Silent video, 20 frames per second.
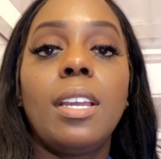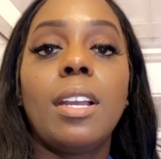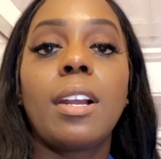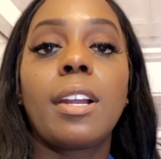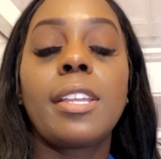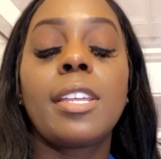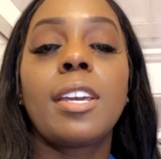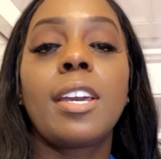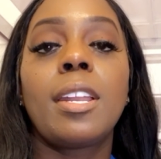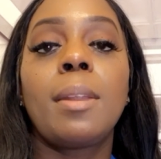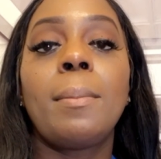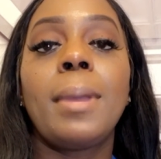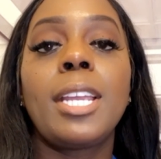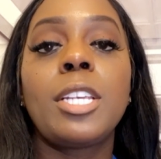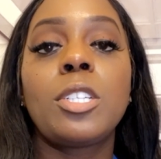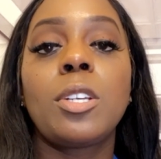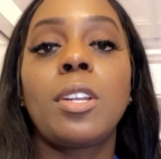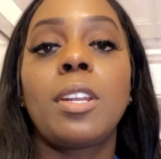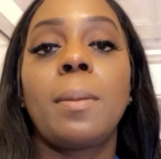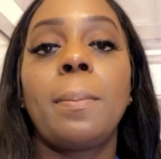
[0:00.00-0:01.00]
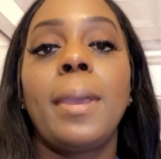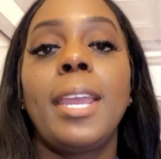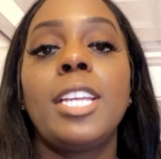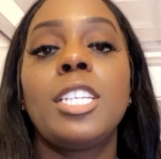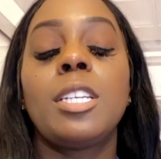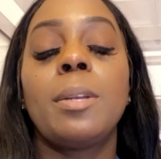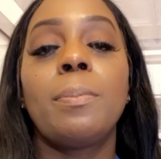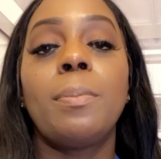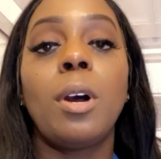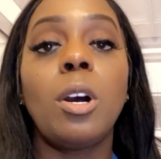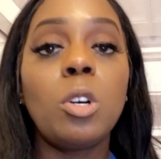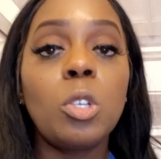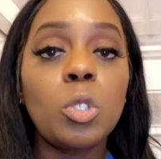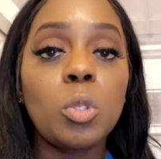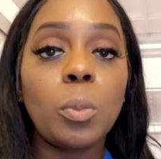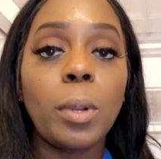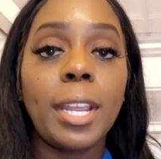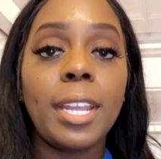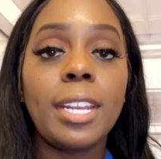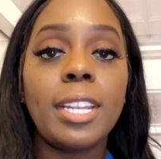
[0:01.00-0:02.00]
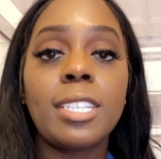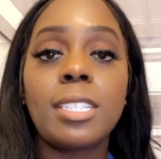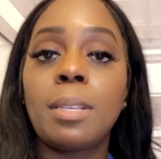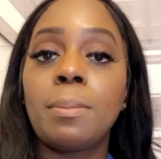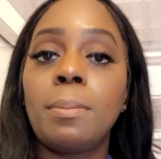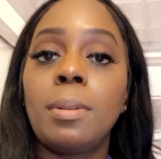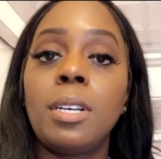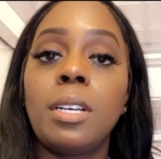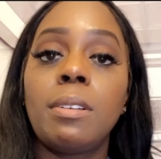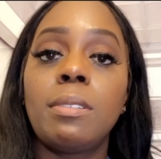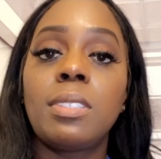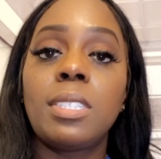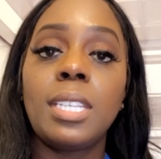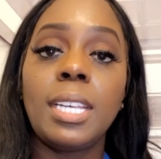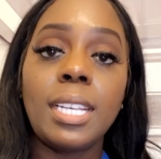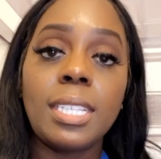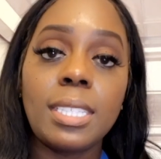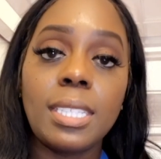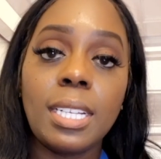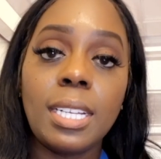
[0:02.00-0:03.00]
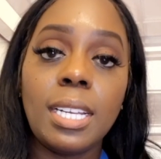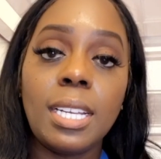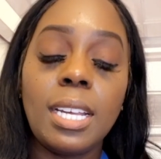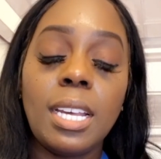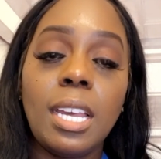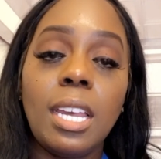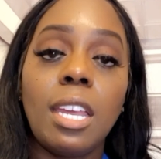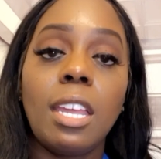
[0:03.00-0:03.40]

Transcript: Are you going to make sure the patient pulse rate is above 60?